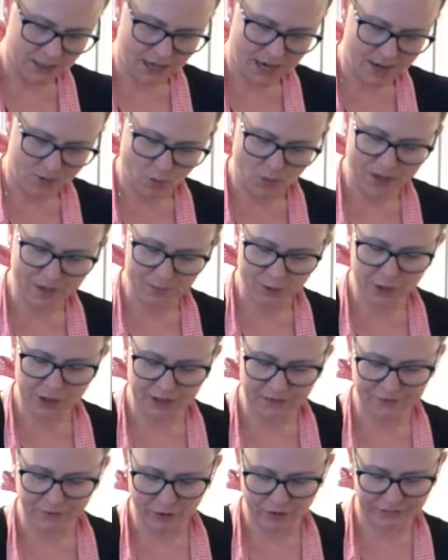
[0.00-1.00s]
And what I'm
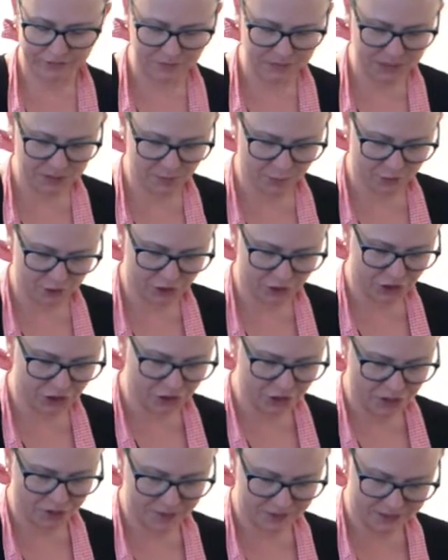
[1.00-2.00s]
looking for from this
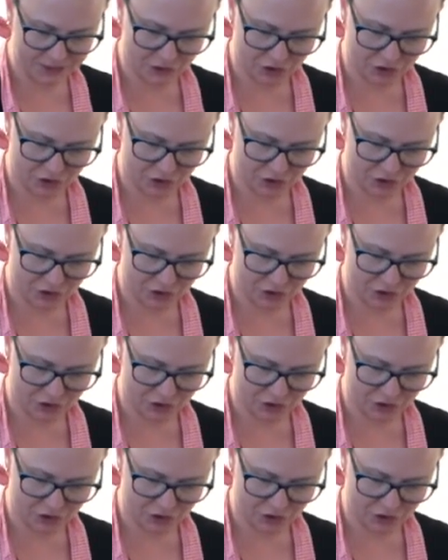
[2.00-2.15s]
prosciutto is